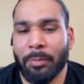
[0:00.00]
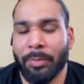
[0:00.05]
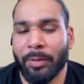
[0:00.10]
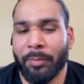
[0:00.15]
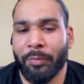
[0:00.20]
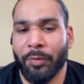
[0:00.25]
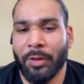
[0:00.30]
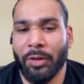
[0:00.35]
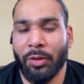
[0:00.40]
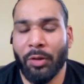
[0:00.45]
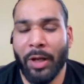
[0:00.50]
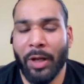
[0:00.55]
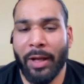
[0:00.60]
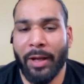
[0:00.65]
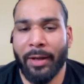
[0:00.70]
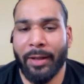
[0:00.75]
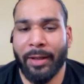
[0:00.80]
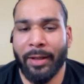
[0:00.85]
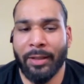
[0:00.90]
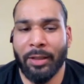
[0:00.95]
but we don't
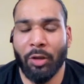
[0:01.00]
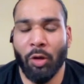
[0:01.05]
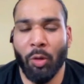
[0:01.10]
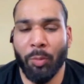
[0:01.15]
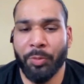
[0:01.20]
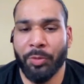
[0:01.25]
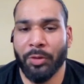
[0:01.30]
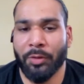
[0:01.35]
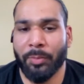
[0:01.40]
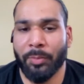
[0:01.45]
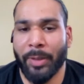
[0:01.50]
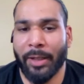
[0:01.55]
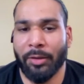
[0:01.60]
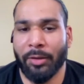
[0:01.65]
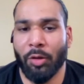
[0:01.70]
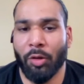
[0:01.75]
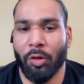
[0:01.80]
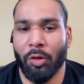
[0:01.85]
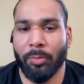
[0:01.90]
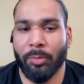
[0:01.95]
had any options back
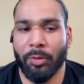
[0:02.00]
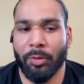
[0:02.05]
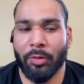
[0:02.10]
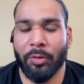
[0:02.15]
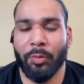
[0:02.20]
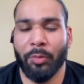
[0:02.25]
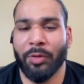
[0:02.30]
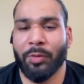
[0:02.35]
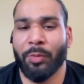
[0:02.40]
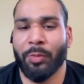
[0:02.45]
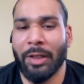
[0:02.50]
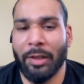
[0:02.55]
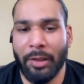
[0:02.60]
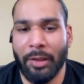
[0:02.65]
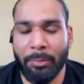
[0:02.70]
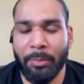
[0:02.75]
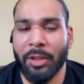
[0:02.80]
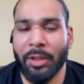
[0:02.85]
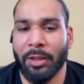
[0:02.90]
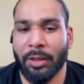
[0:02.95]
home. It was very
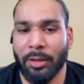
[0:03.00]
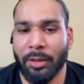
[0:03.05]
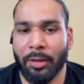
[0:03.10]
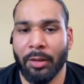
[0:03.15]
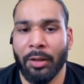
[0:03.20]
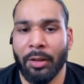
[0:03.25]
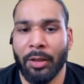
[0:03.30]
limited.